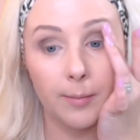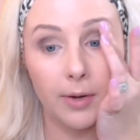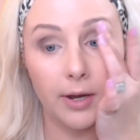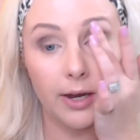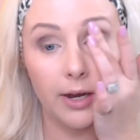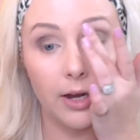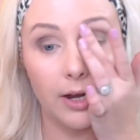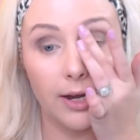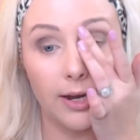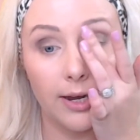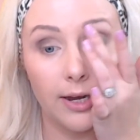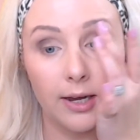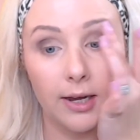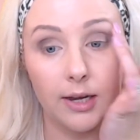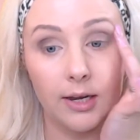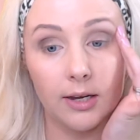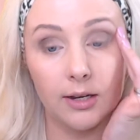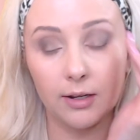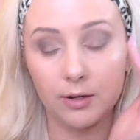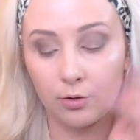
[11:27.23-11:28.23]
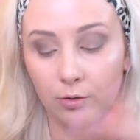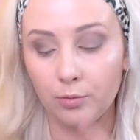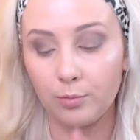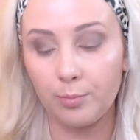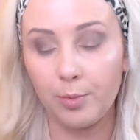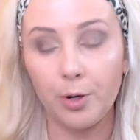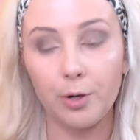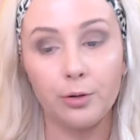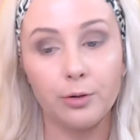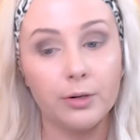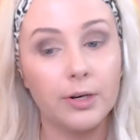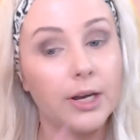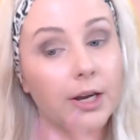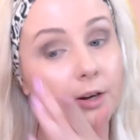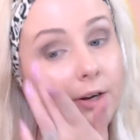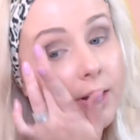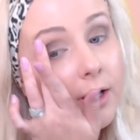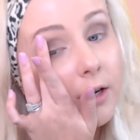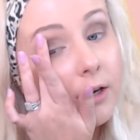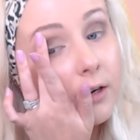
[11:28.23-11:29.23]
eye little bone
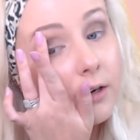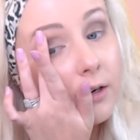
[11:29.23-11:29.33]
area.